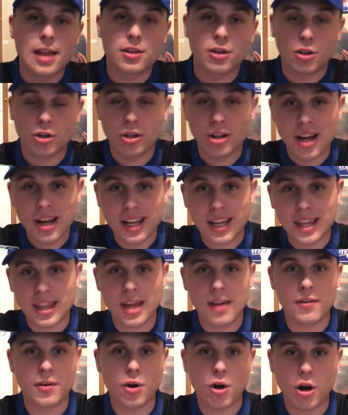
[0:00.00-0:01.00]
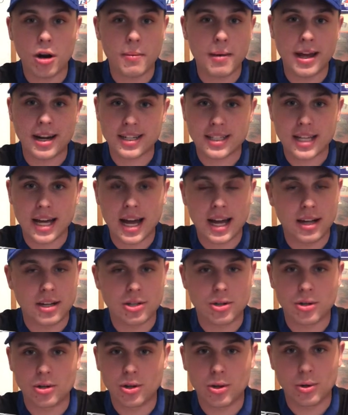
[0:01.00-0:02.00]
they're lucky they have an automatic tie-in
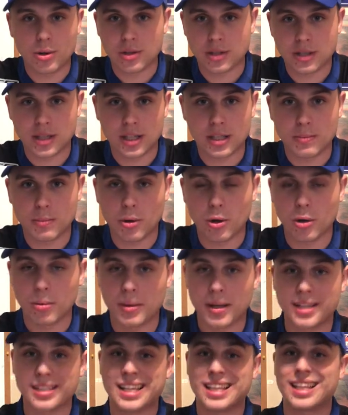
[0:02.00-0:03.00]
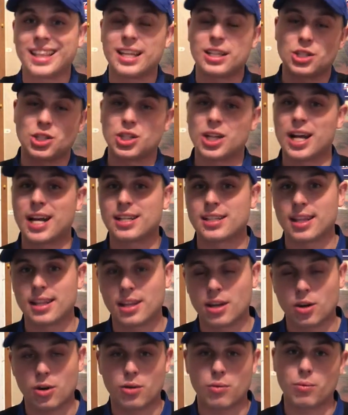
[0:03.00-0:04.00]
to a New Year's Six Bowl because I think there's a chance that
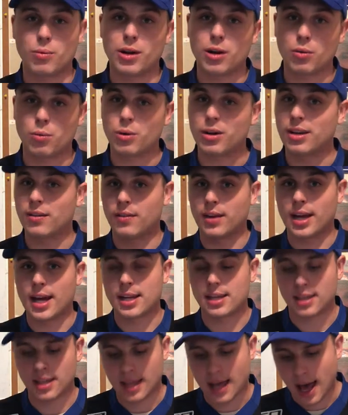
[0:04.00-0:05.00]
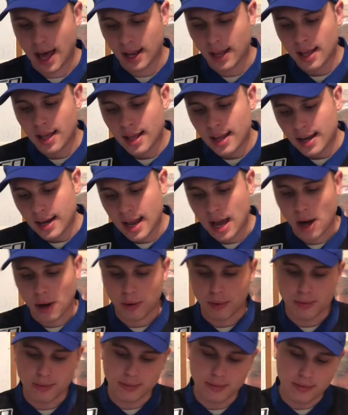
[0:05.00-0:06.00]
their winner wouldn't even get to that.
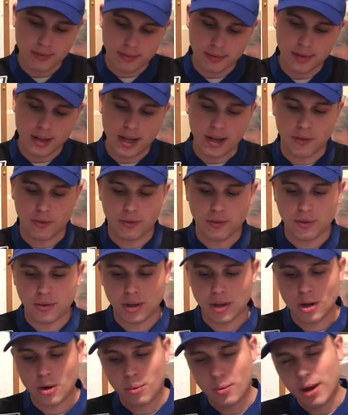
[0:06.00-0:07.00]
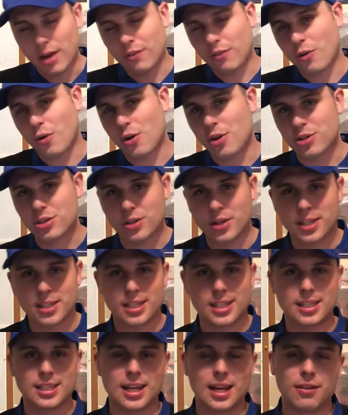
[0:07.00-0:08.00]
Now, if Wake Forest or
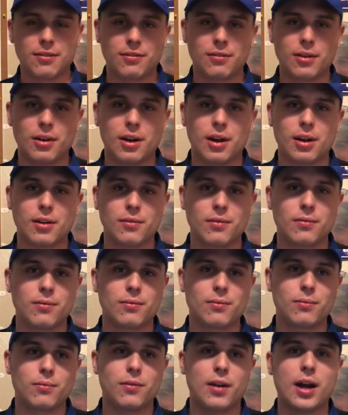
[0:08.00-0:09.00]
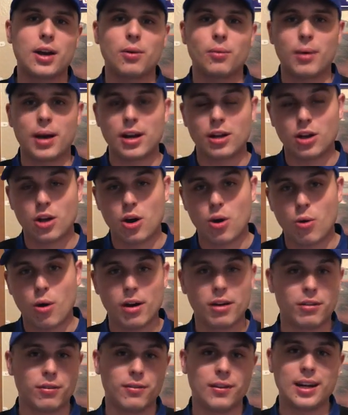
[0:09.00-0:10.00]
NC State find a way to go
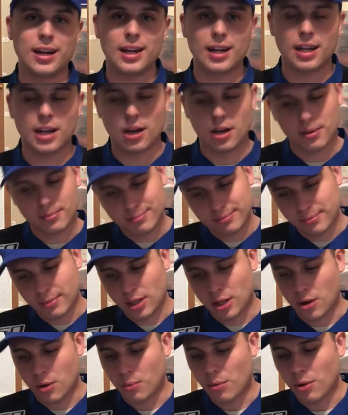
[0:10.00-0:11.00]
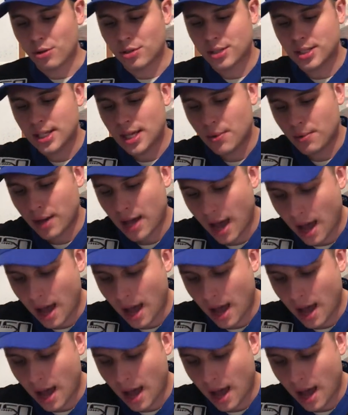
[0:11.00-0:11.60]
undefeated here, we'll see what